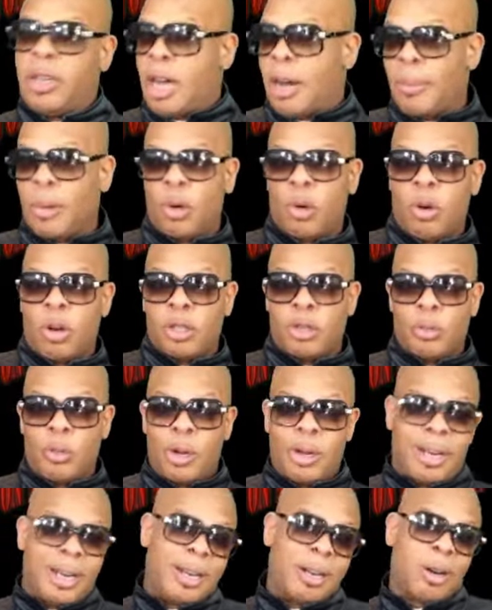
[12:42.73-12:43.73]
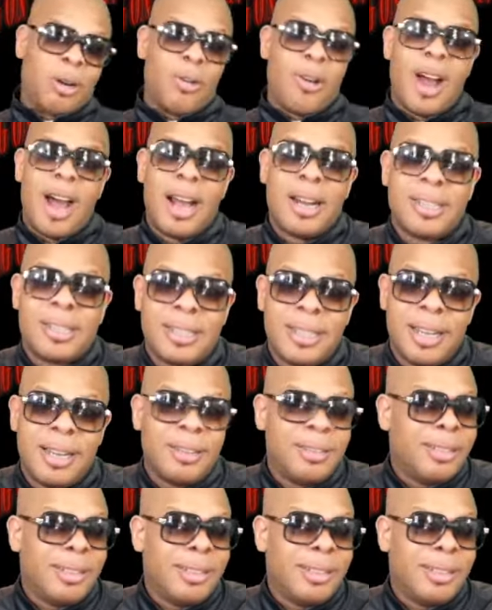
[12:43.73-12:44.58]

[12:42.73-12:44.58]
come across one at a garage sale,